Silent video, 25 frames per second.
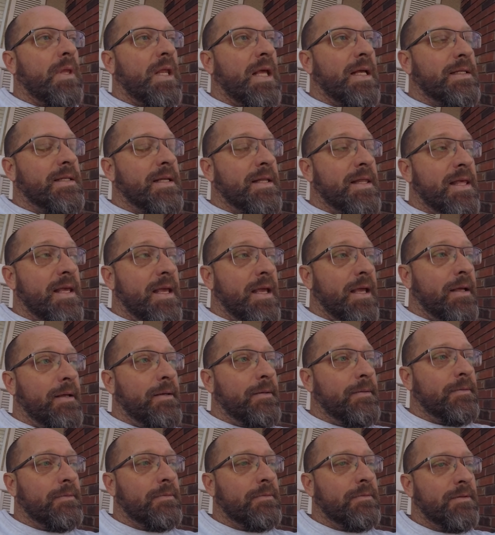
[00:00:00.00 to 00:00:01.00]
It's a thing.
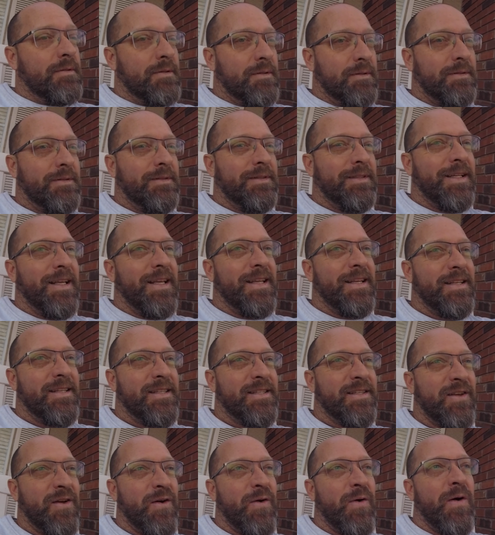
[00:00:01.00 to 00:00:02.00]
And
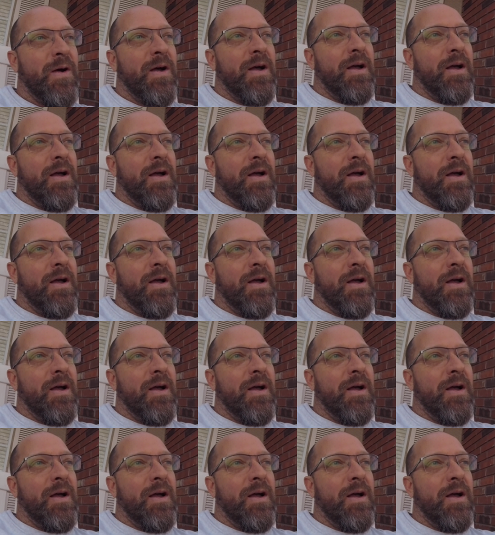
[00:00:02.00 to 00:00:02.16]
so